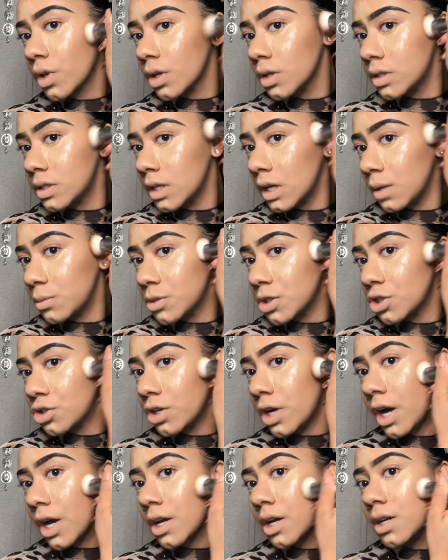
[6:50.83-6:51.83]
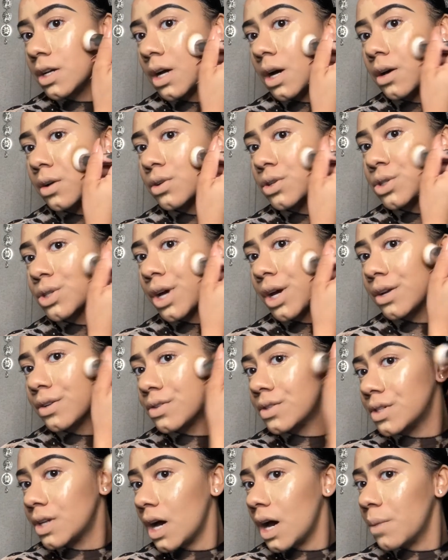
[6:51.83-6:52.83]
See how I'm just dragging it down and just kind of
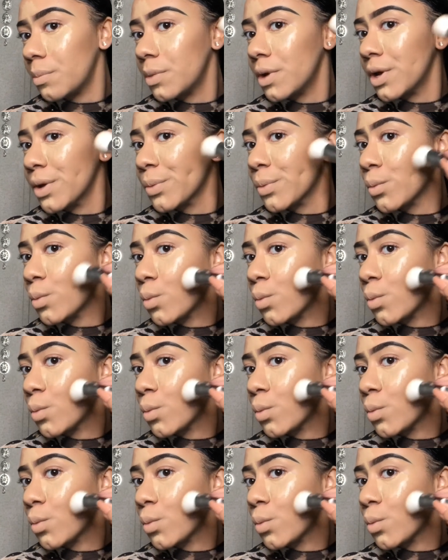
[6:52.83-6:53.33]
stopping.